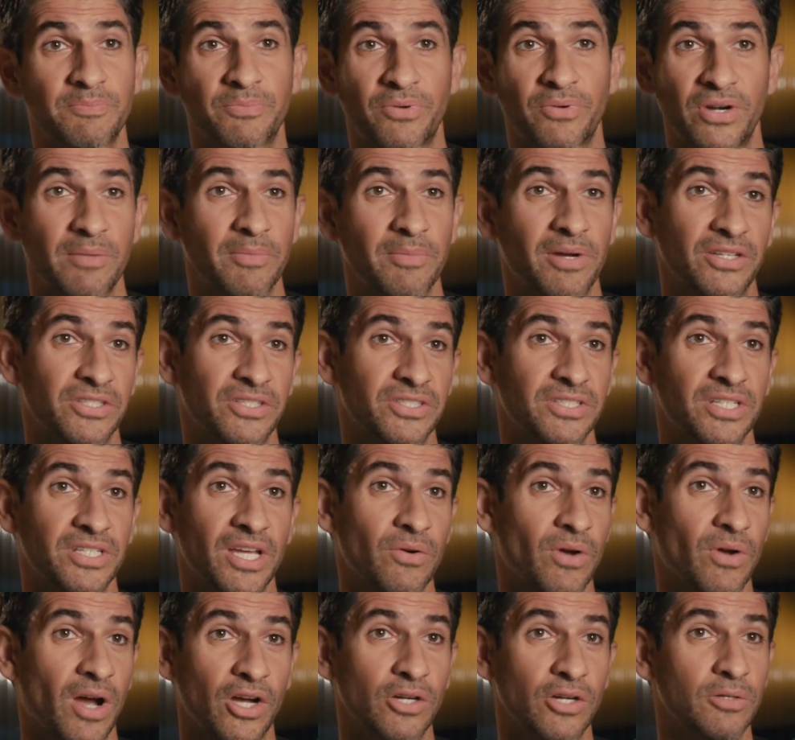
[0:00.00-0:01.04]
pretty much
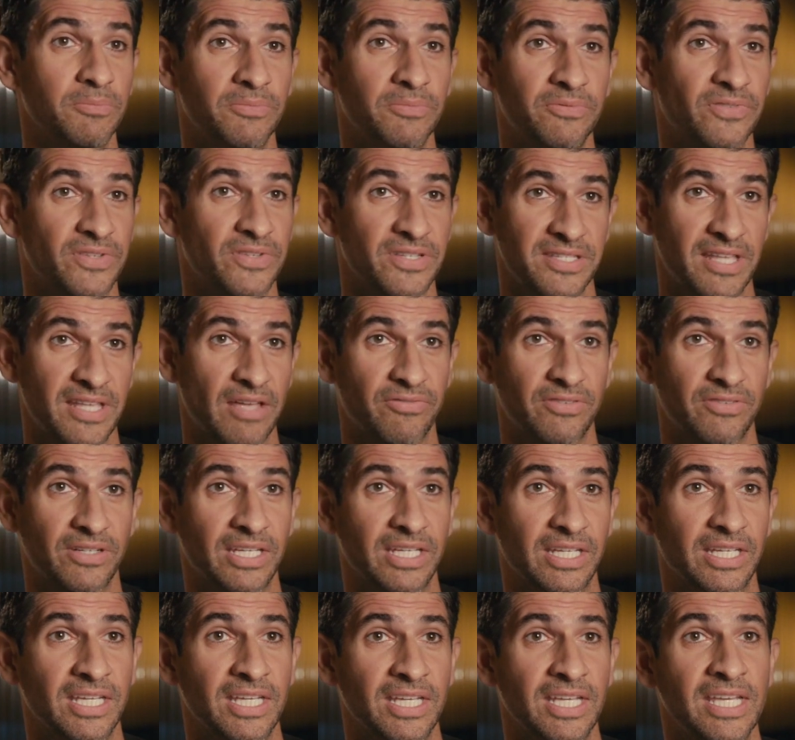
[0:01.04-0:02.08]
no hope for
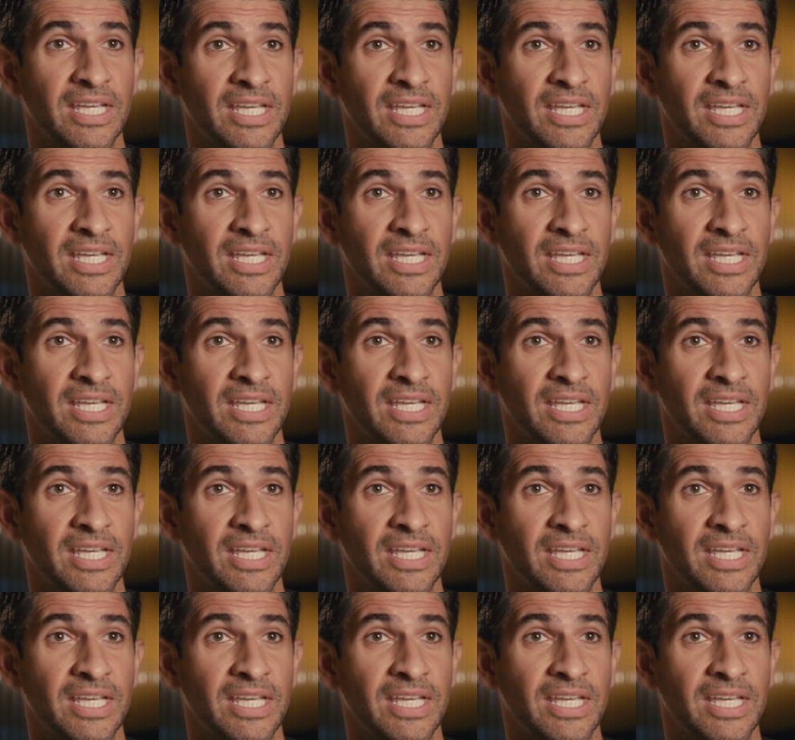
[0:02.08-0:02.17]
Stephanie.